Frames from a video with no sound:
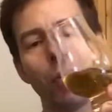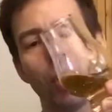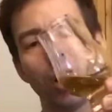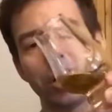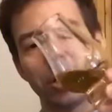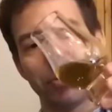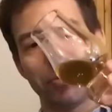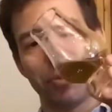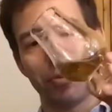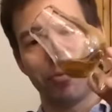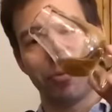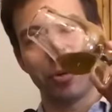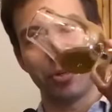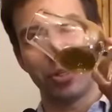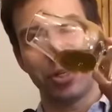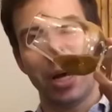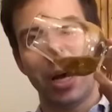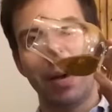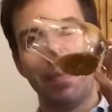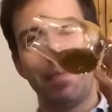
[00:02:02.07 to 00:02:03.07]
be watching for the
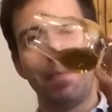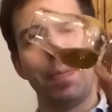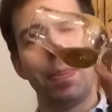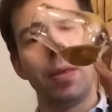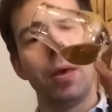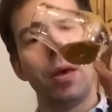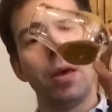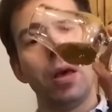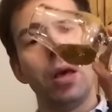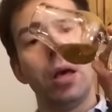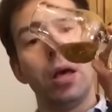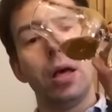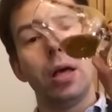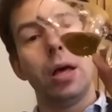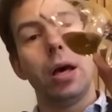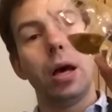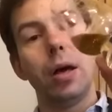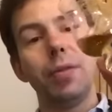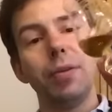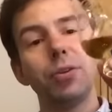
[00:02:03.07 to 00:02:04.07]
first time.
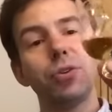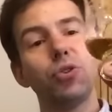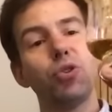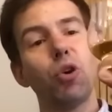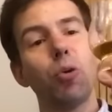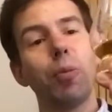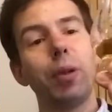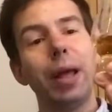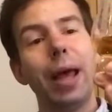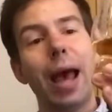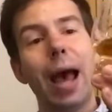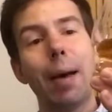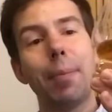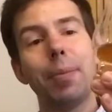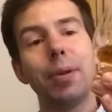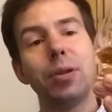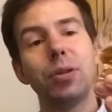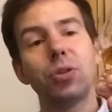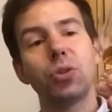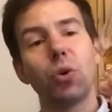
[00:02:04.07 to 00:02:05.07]
This normally
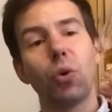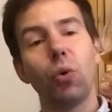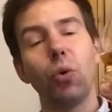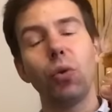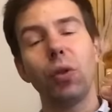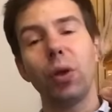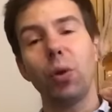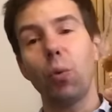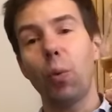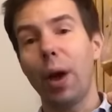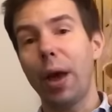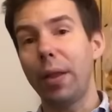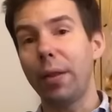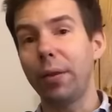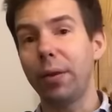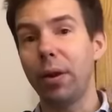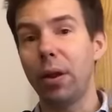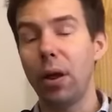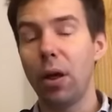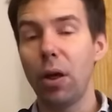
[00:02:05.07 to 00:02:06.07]
happens only
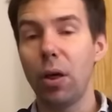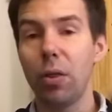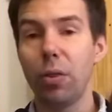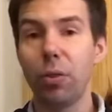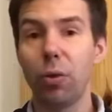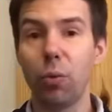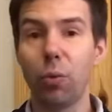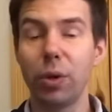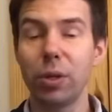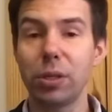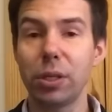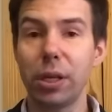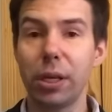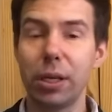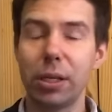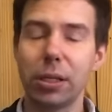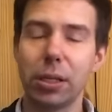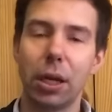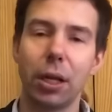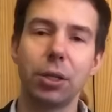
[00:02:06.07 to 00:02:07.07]
when the
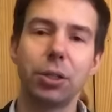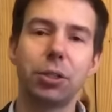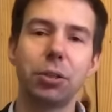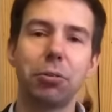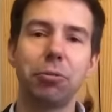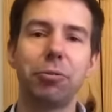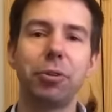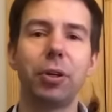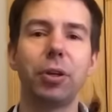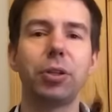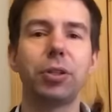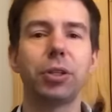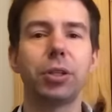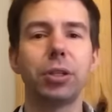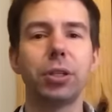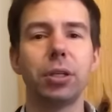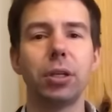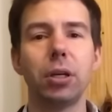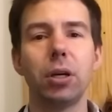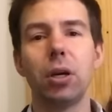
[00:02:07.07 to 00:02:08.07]
whiskey is unchill
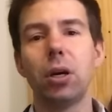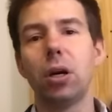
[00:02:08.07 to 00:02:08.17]
filtered,